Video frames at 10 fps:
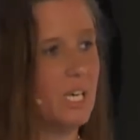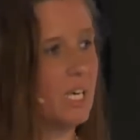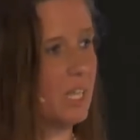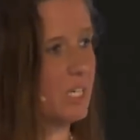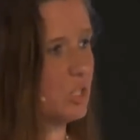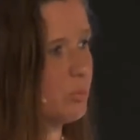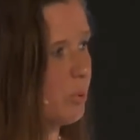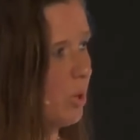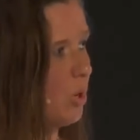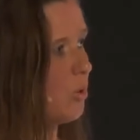this
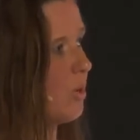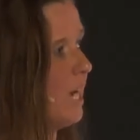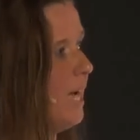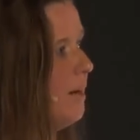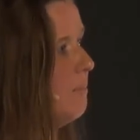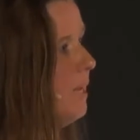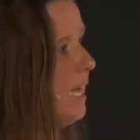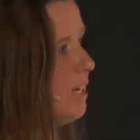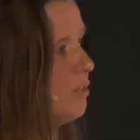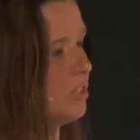program
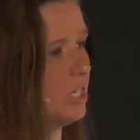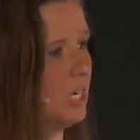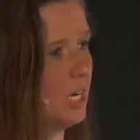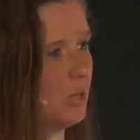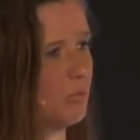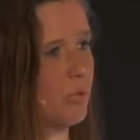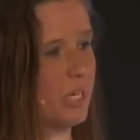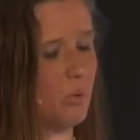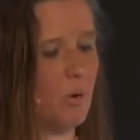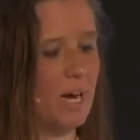and
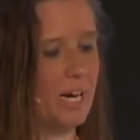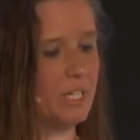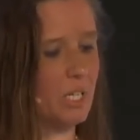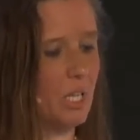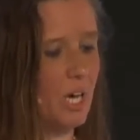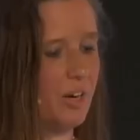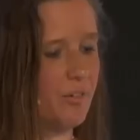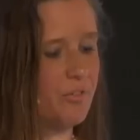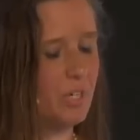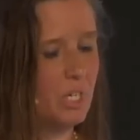required a lot of